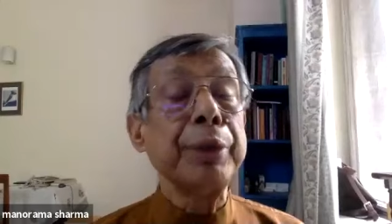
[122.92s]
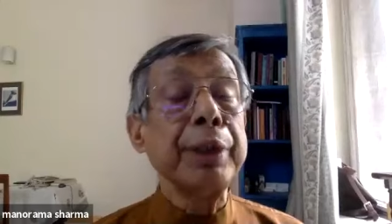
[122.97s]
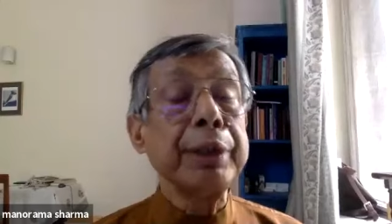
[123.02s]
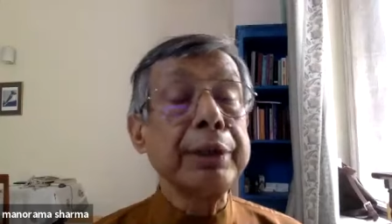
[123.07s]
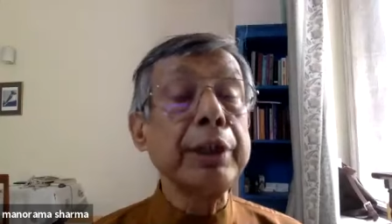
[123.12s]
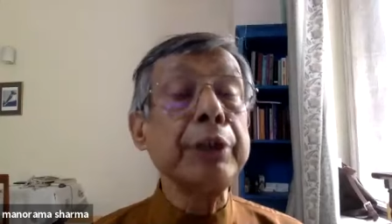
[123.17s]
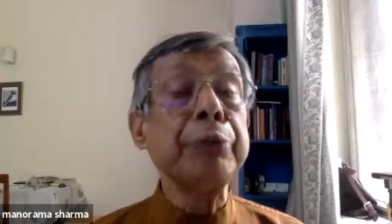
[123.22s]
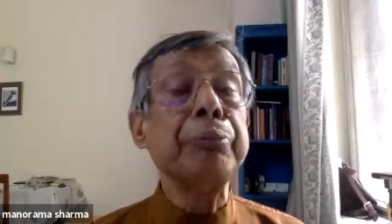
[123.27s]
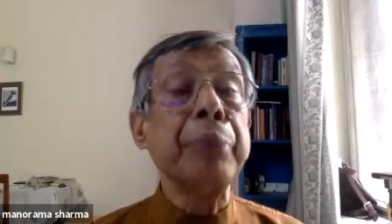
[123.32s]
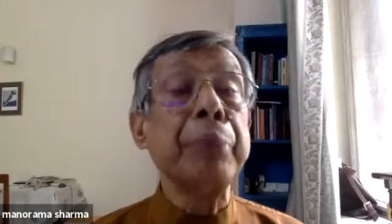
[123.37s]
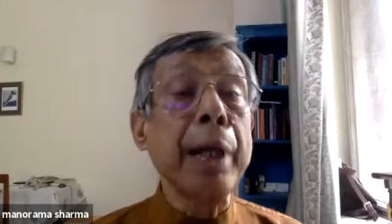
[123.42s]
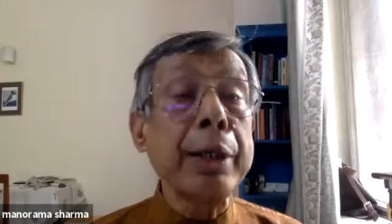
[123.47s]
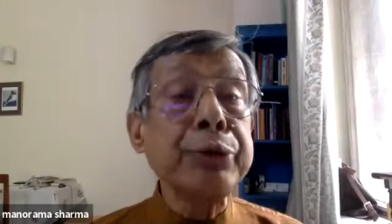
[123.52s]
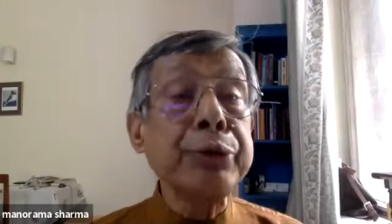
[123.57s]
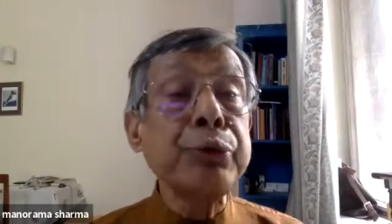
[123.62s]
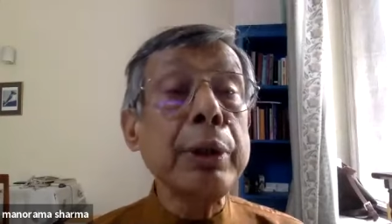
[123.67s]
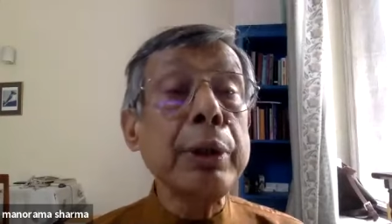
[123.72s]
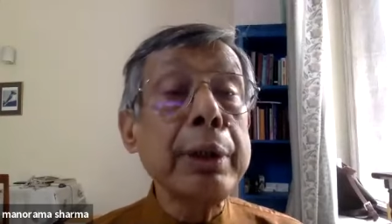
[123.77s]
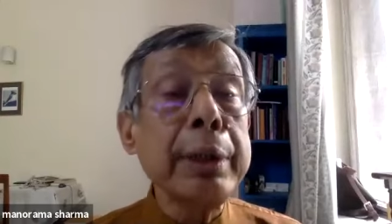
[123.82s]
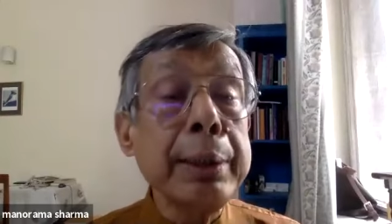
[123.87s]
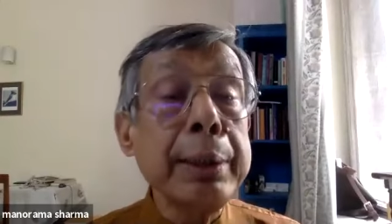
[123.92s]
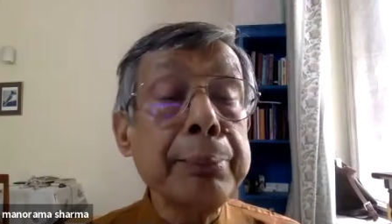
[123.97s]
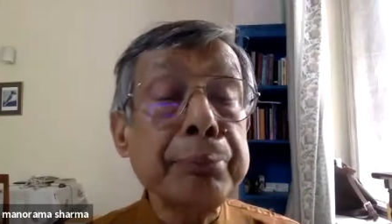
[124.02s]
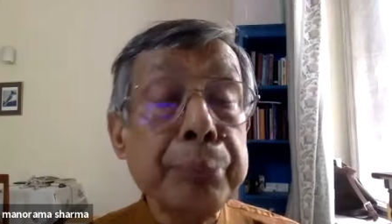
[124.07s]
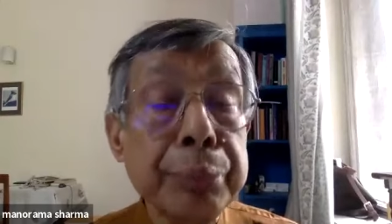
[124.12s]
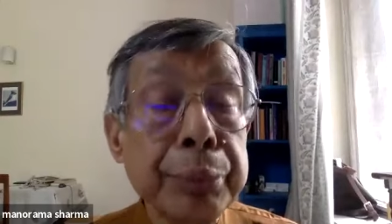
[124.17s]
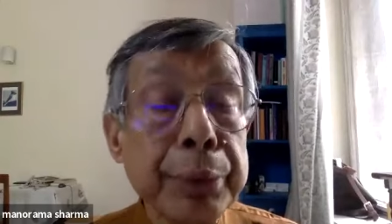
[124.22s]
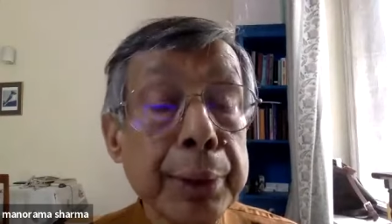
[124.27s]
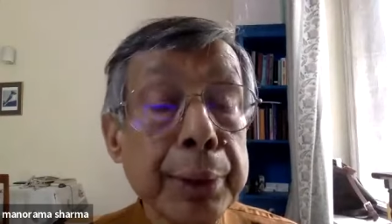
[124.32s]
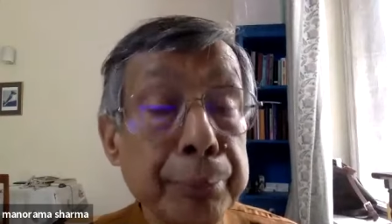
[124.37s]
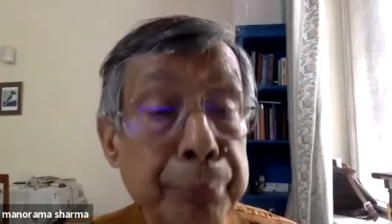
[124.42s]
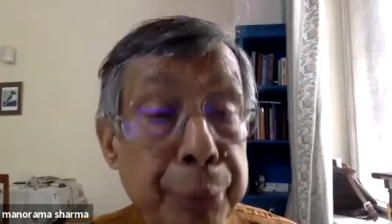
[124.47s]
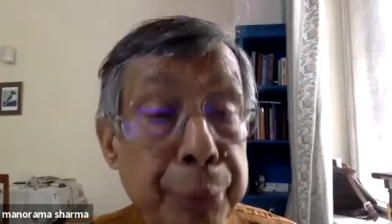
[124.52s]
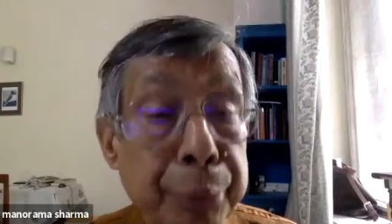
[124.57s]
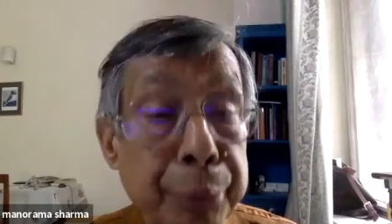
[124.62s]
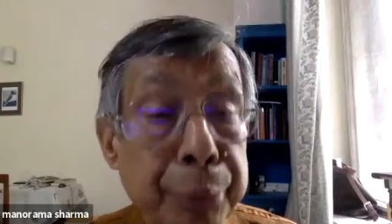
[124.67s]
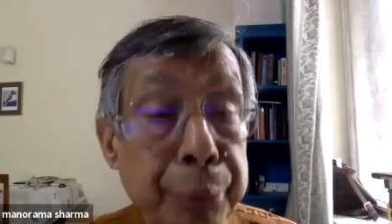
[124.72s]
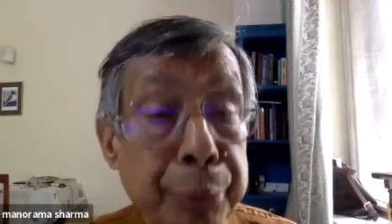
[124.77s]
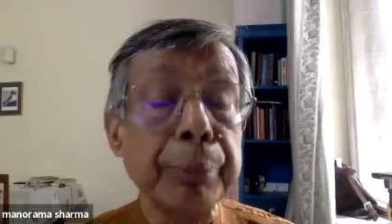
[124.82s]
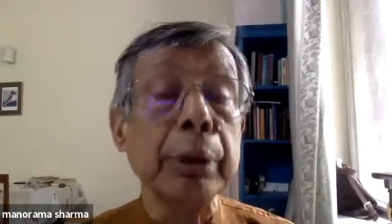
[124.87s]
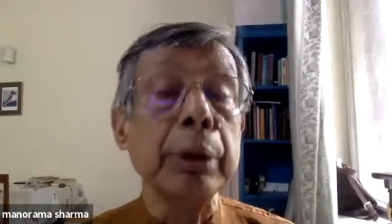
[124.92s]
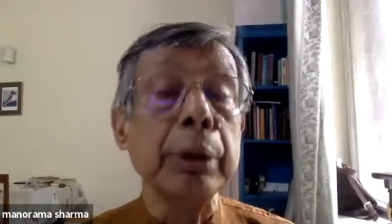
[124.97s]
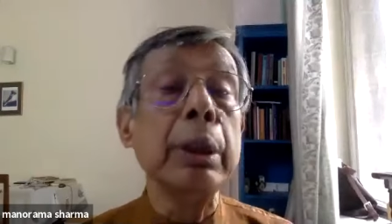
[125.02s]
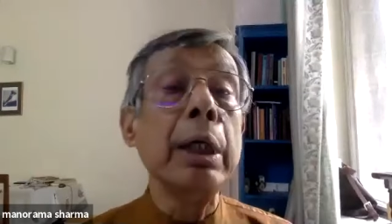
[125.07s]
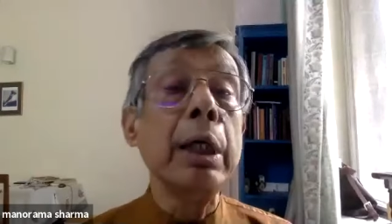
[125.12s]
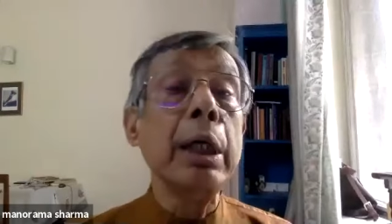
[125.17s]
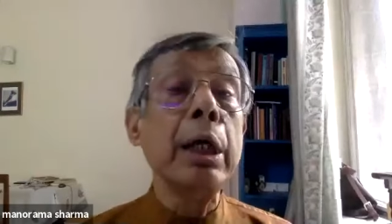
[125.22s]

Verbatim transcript: it is virtually impossible